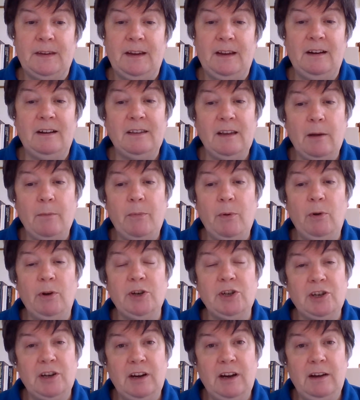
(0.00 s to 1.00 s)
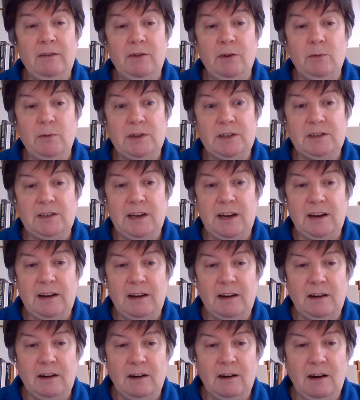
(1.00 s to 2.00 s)
And at that point, Geneva was
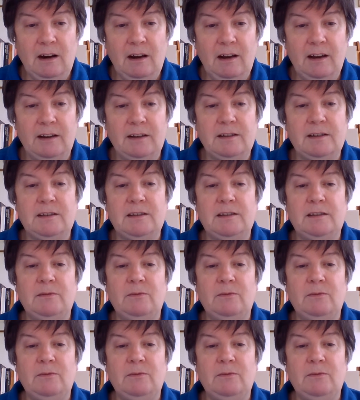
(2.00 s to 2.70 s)
seeking an alliance